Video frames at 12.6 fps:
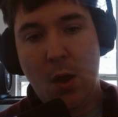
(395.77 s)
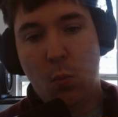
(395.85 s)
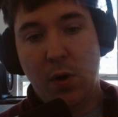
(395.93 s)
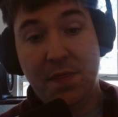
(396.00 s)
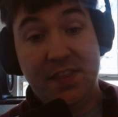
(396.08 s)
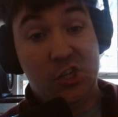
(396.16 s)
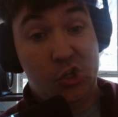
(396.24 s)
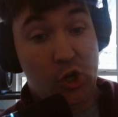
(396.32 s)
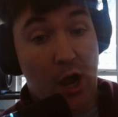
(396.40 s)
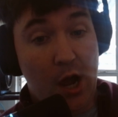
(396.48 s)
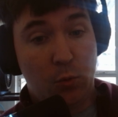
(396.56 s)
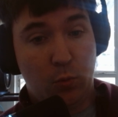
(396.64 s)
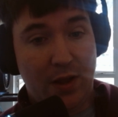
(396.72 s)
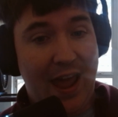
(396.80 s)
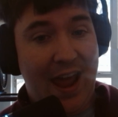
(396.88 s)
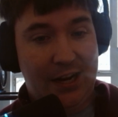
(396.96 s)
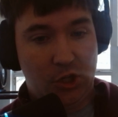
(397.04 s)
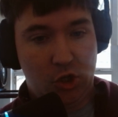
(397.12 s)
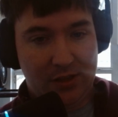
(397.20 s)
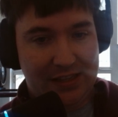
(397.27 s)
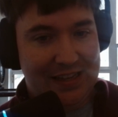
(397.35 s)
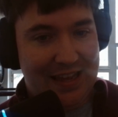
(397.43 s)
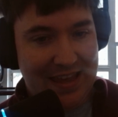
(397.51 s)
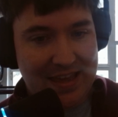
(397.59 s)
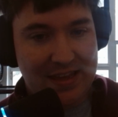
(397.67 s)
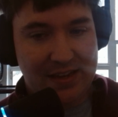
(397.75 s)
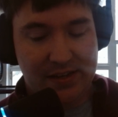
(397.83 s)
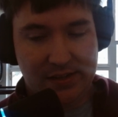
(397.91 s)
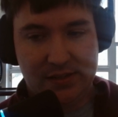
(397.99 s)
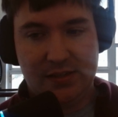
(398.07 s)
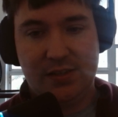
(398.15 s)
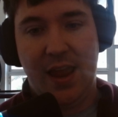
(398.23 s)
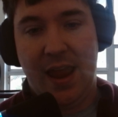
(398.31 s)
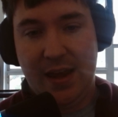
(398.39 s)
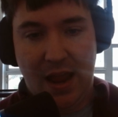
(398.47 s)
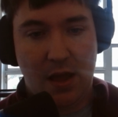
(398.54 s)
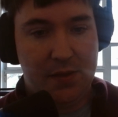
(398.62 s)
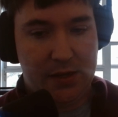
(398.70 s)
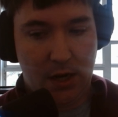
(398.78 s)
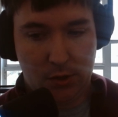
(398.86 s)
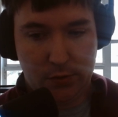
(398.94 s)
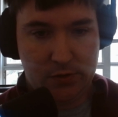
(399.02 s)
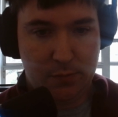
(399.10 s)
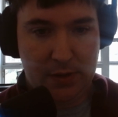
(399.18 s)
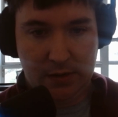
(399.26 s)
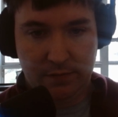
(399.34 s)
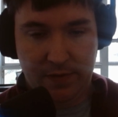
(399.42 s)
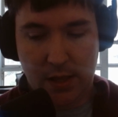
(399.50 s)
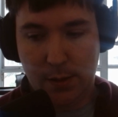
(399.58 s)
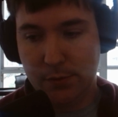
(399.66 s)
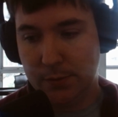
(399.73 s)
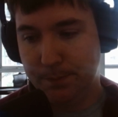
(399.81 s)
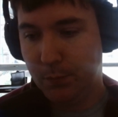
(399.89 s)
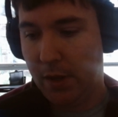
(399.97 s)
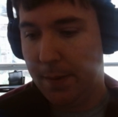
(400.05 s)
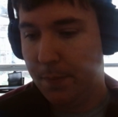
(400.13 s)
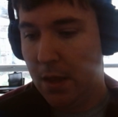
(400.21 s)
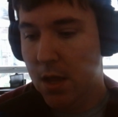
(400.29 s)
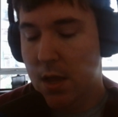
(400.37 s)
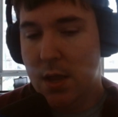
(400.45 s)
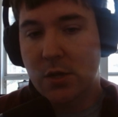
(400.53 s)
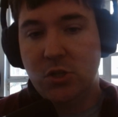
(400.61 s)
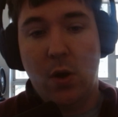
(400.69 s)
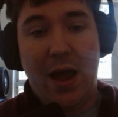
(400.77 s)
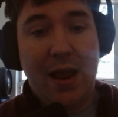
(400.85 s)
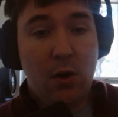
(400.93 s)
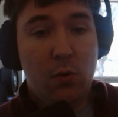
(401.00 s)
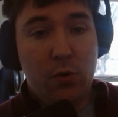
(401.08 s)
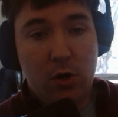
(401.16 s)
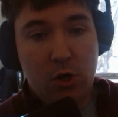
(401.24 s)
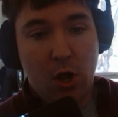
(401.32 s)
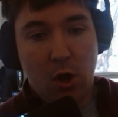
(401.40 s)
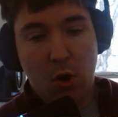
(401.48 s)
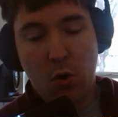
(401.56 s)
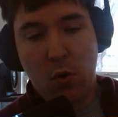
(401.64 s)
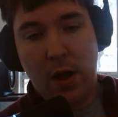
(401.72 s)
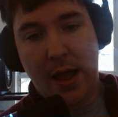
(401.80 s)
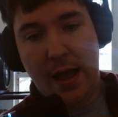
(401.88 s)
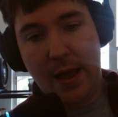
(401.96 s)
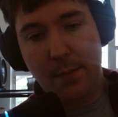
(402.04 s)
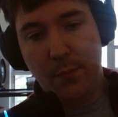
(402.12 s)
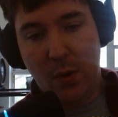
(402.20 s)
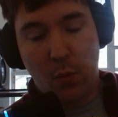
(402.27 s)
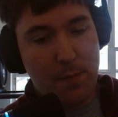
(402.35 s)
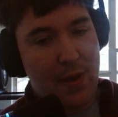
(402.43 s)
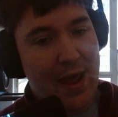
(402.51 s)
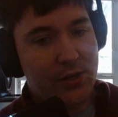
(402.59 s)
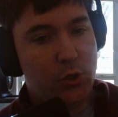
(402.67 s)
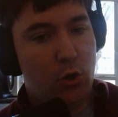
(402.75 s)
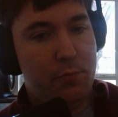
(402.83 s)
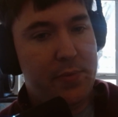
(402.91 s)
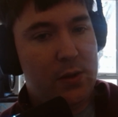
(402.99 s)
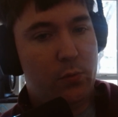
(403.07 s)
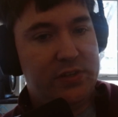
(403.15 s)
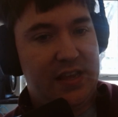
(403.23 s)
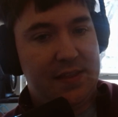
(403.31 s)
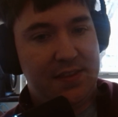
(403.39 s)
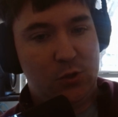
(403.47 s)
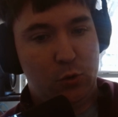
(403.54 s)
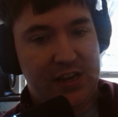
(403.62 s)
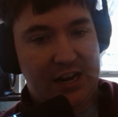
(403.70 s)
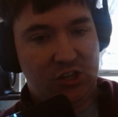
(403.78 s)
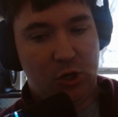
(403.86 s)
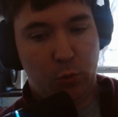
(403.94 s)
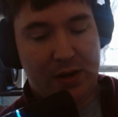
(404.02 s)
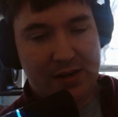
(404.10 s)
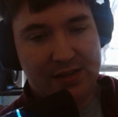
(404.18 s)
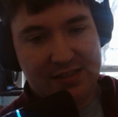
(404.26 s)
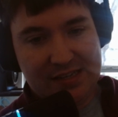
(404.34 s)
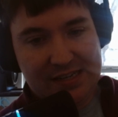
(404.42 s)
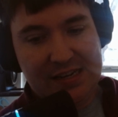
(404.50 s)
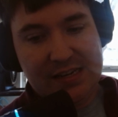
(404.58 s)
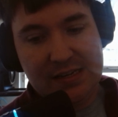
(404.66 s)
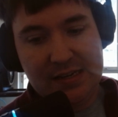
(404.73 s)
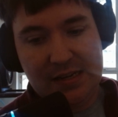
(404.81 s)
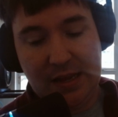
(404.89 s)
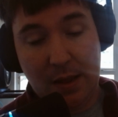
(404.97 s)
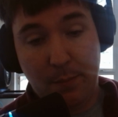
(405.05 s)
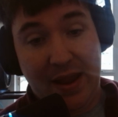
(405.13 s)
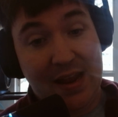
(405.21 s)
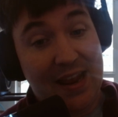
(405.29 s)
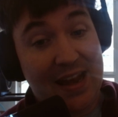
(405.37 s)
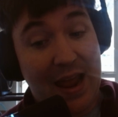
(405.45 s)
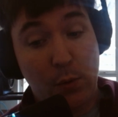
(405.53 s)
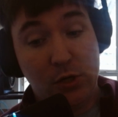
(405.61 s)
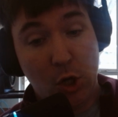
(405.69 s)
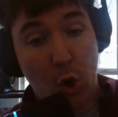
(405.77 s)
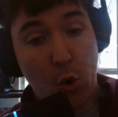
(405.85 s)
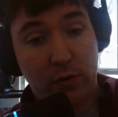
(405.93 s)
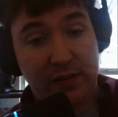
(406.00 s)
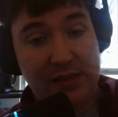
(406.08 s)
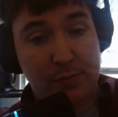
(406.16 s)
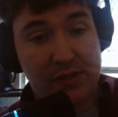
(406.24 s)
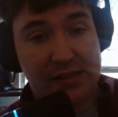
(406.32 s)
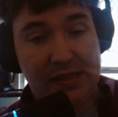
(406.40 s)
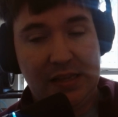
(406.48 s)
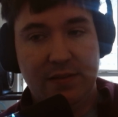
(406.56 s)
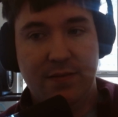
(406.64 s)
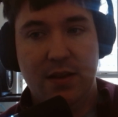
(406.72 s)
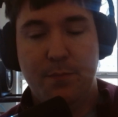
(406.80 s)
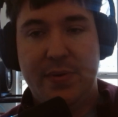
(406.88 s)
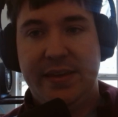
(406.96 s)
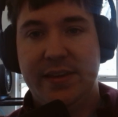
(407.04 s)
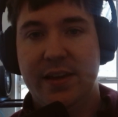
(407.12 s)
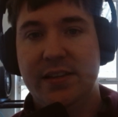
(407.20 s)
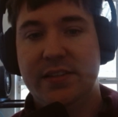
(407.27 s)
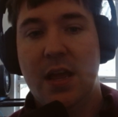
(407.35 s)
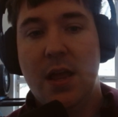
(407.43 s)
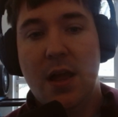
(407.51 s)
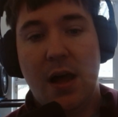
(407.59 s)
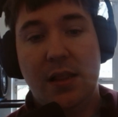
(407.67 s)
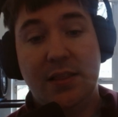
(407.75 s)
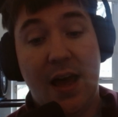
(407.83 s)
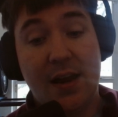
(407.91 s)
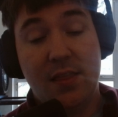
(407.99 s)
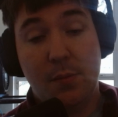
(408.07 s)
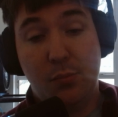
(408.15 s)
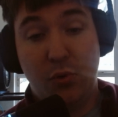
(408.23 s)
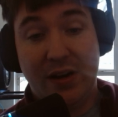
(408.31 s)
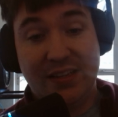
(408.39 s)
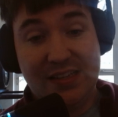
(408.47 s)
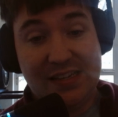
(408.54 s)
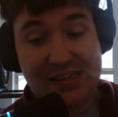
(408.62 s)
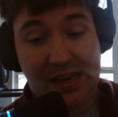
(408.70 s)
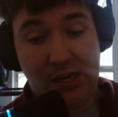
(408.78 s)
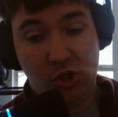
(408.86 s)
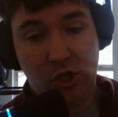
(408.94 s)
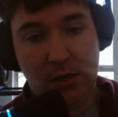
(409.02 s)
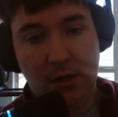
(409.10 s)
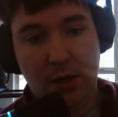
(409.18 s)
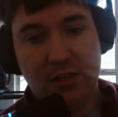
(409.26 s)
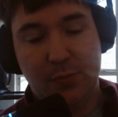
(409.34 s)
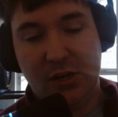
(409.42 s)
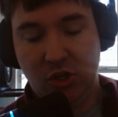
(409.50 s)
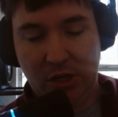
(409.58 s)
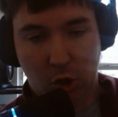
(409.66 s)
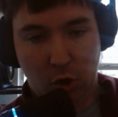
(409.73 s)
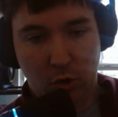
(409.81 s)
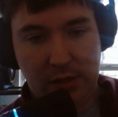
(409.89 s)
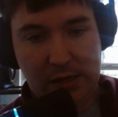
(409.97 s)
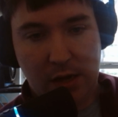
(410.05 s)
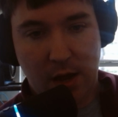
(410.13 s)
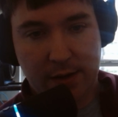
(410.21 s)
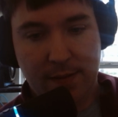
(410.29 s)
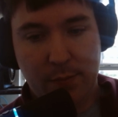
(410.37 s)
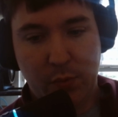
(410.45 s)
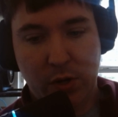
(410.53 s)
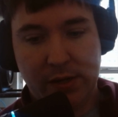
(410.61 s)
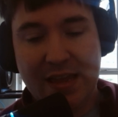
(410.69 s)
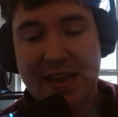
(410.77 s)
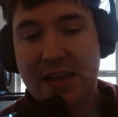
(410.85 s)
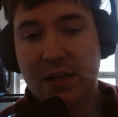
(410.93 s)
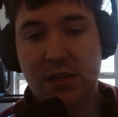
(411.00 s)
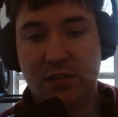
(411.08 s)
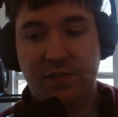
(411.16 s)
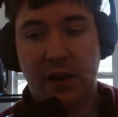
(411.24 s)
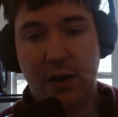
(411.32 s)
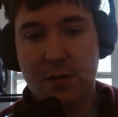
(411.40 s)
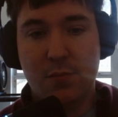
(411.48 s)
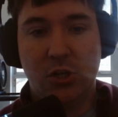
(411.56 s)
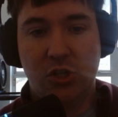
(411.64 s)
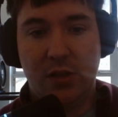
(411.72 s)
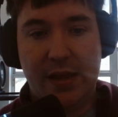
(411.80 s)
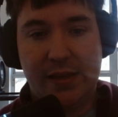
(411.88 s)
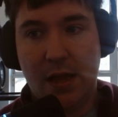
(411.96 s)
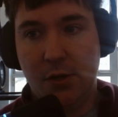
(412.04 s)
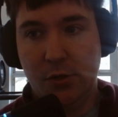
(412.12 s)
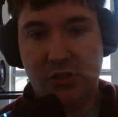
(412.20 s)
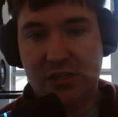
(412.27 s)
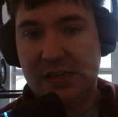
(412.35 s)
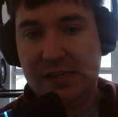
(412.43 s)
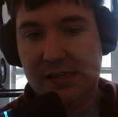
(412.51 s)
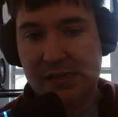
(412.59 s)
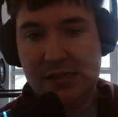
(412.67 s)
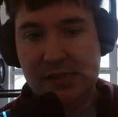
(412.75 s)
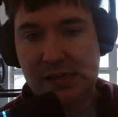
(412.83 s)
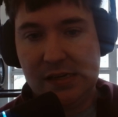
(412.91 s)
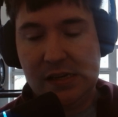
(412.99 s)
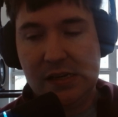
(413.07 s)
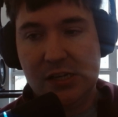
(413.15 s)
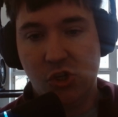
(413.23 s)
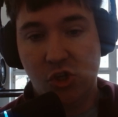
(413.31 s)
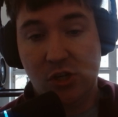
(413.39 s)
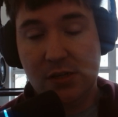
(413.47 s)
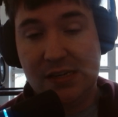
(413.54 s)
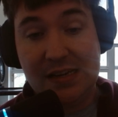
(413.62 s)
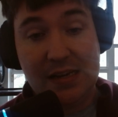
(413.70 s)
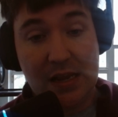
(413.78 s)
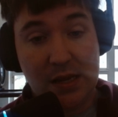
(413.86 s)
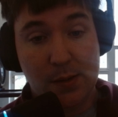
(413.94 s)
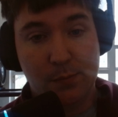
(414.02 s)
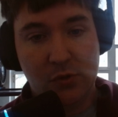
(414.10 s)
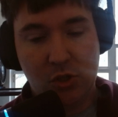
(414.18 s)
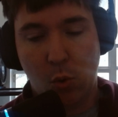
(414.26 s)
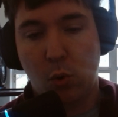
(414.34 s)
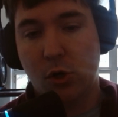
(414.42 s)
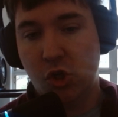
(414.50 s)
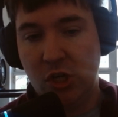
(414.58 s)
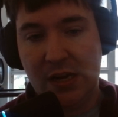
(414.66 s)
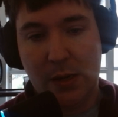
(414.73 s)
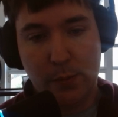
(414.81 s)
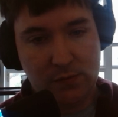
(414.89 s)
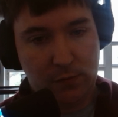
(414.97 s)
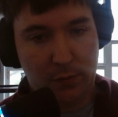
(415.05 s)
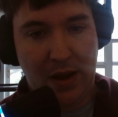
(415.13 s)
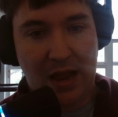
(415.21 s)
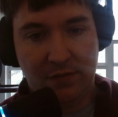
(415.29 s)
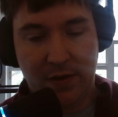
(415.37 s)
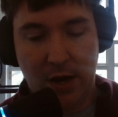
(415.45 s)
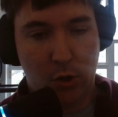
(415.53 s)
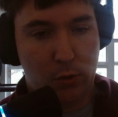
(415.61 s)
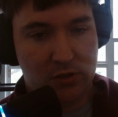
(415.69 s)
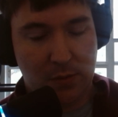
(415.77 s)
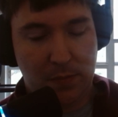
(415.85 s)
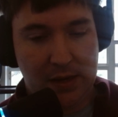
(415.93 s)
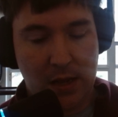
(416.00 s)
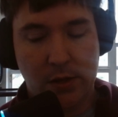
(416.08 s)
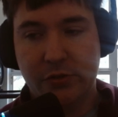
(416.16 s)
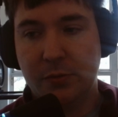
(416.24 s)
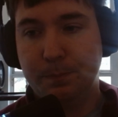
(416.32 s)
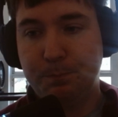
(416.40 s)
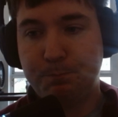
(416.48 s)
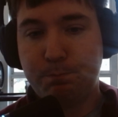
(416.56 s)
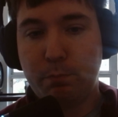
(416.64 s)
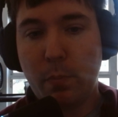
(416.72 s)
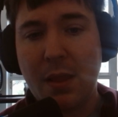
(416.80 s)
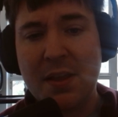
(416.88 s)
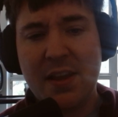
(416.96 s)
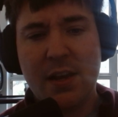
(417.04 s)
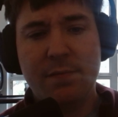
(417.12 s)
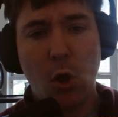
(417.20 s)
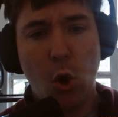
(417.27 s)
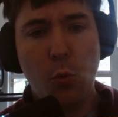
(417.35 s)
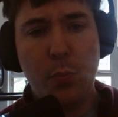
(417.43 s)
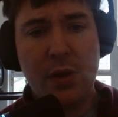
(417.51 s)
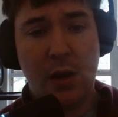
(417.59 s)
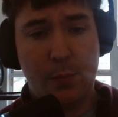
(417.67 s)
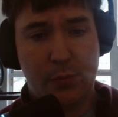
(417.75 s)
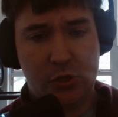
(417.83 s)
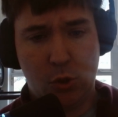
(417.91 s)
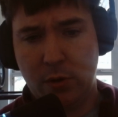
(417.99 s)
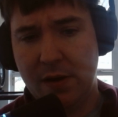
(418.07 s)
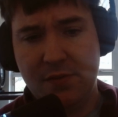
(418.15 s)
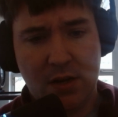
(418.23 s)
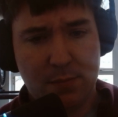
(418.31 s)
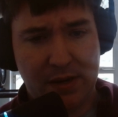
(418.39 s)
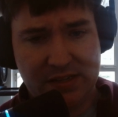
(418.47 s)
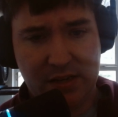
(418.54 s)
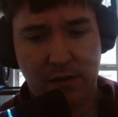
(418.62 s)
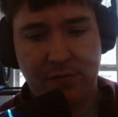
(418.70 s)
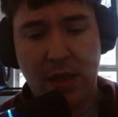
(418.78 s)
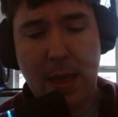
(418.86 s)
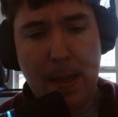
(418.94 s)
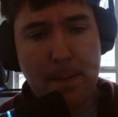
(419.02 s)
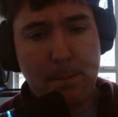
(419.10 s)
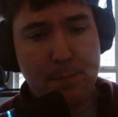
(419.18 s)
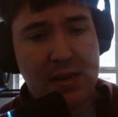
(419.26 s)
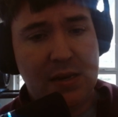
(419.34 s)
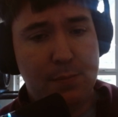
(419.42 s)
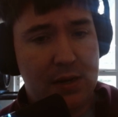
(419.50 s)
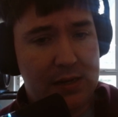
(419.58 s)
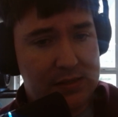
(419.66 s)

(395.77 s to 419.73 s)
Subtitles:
what the genre actually is and how the characters are being developed. Okay, so I don't know, but what Matt told me was that this was actually written as a D&D campaign, and I would totally believe it because a lot of the presentation, especially early on in the book, is very much like how you'll see D&D DMs or GMs for Pathfinder or something else kind of open up a story. I've done it myself many, many